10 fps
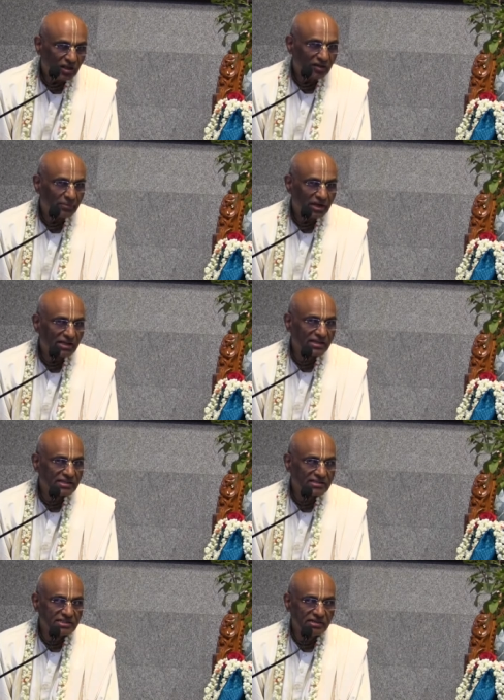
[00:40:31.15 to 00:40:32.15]
Uh, yeah, Maya
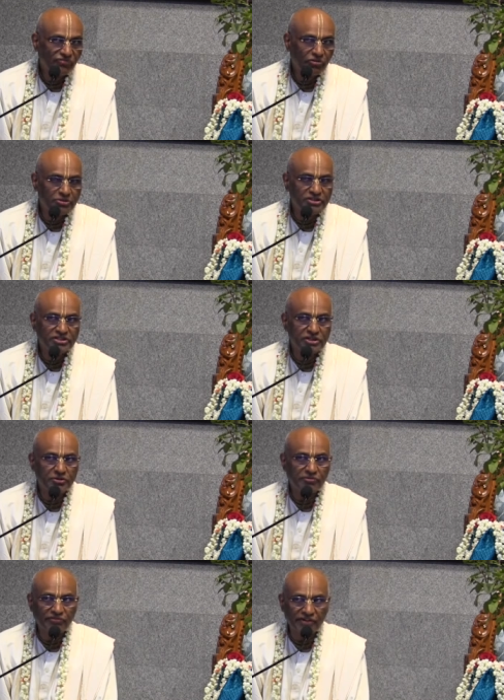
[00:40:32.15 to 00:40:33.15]
is influencing
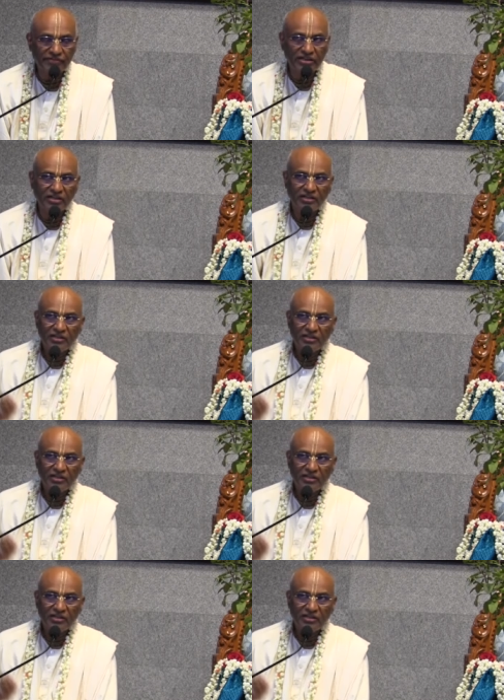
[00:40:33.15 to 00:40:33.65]
your free will